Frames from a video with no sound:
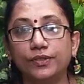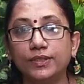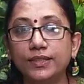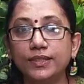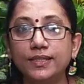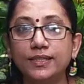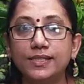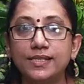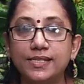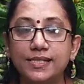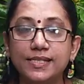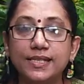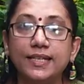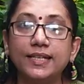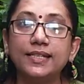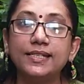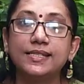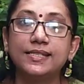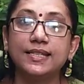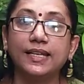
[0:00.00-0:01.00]
the
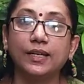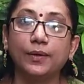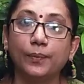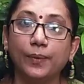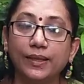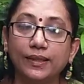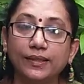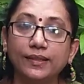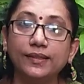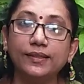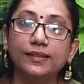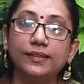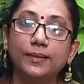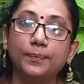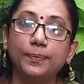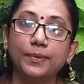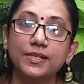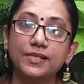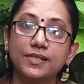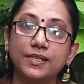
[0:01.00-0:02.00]
seeds, that whether the
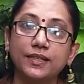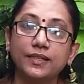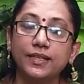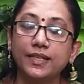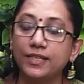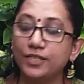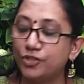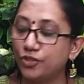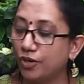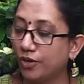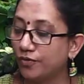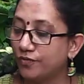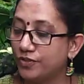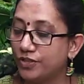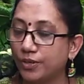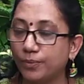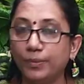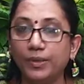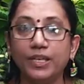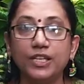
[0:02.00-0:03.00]
percentage of
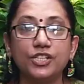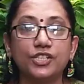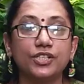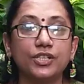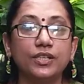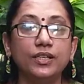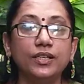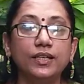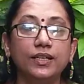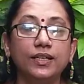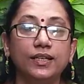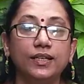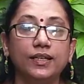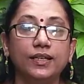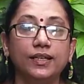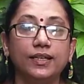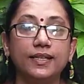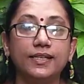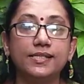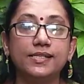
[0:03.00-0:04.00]
germination
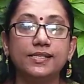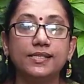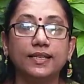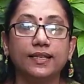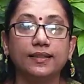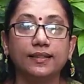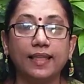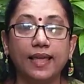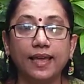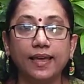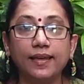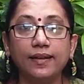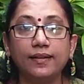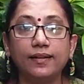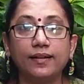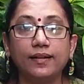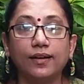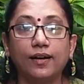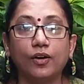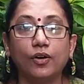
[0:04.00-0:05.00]
is there
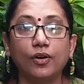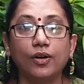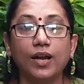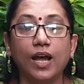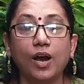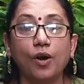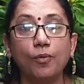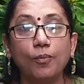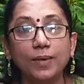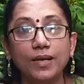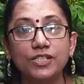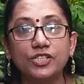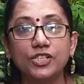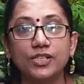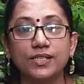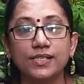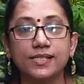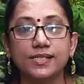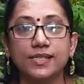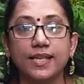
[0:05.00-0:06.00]
or how much
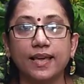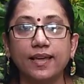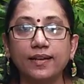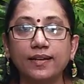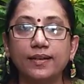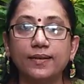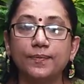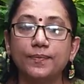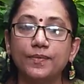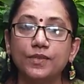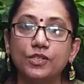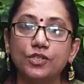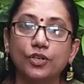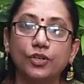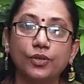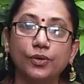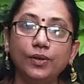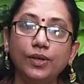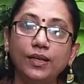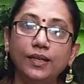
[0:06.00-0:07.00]
it is there. So
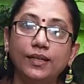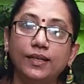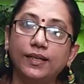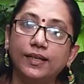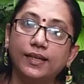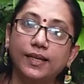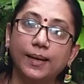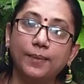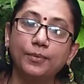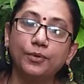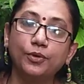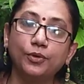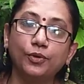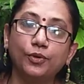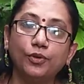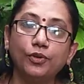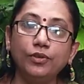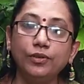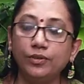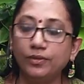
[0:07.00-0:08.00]
you will come to
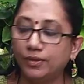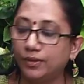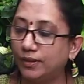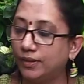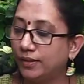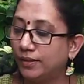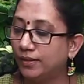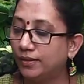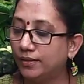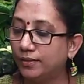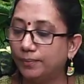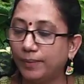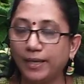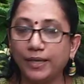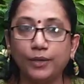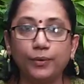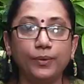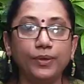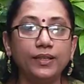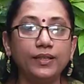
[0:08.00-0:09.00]
know by
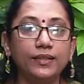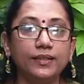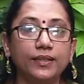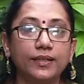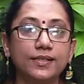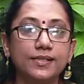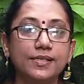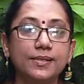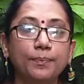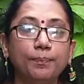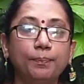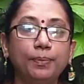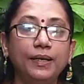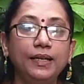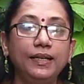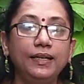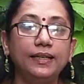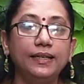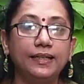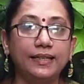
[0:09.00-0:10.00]
doing a
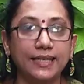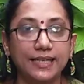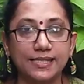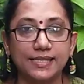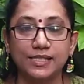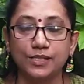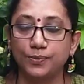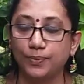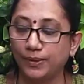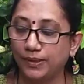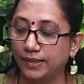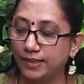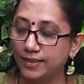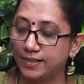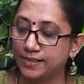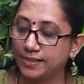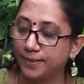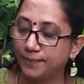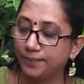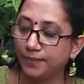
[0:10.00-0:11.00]
simple test with
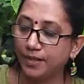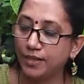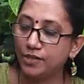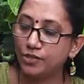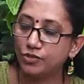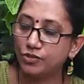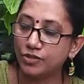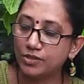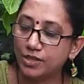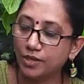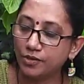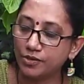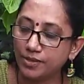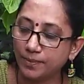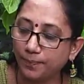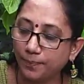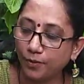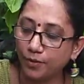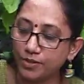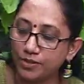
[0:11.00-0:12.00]
this. So
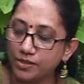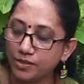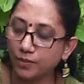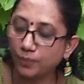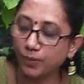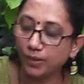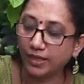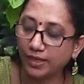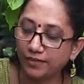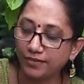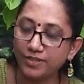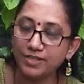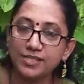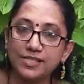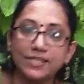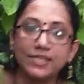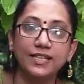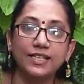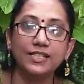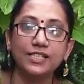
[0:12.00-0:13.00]
suppose whatever
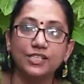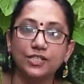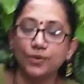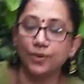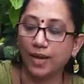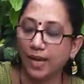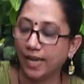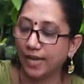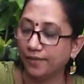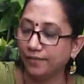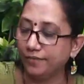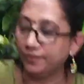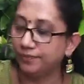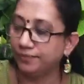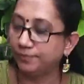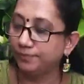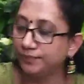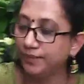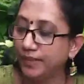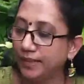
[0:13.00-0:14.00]
seeds you have,
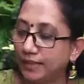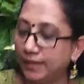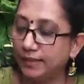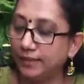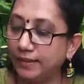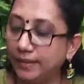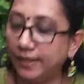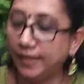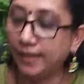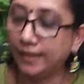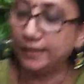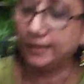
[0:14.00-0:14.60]
there are